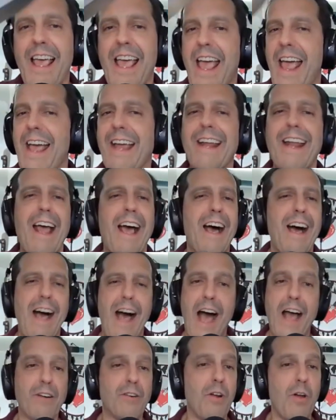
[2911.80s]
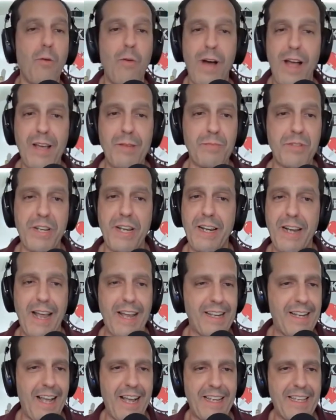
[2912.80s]
And I don't know why I'm saying I,
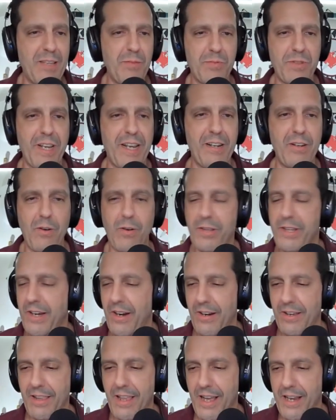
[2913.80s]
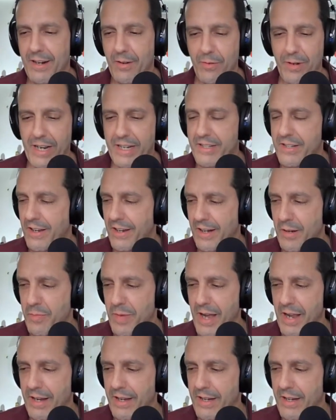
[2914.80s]
I keep saying North Carolina when I talk
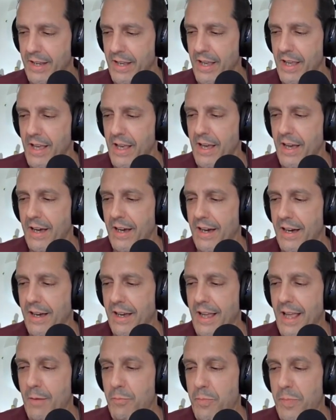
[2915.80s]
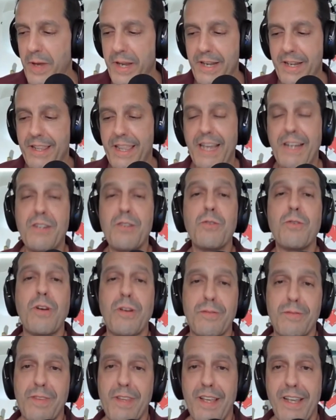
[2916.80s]
about it uh, but they do.
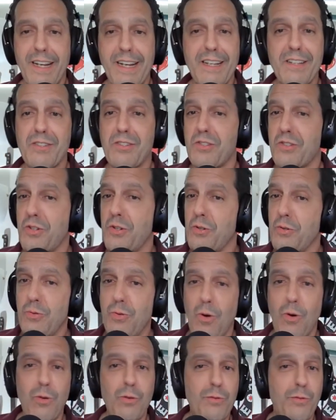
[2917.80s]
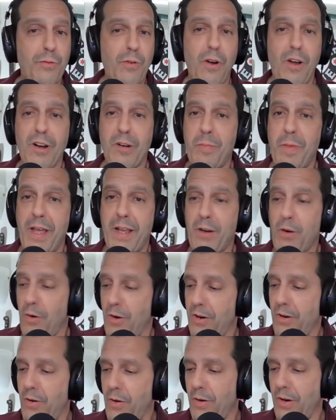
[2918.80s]
It is two old frogmen,
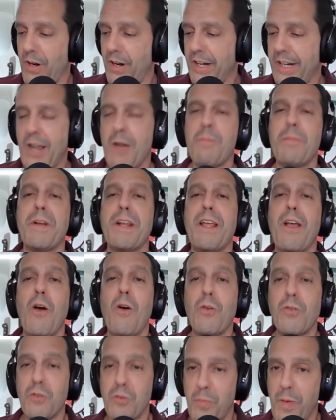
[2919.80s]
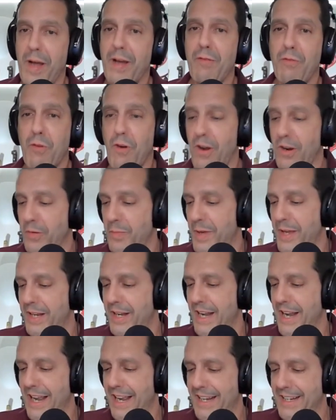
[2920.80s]
or or a company owned by frogmen,
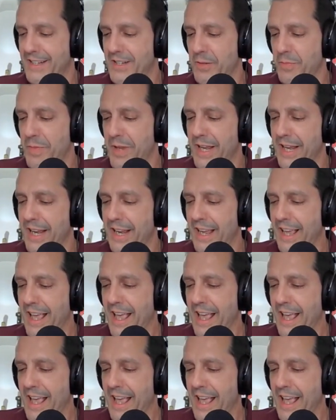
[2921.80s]
and mm-hmm. to me,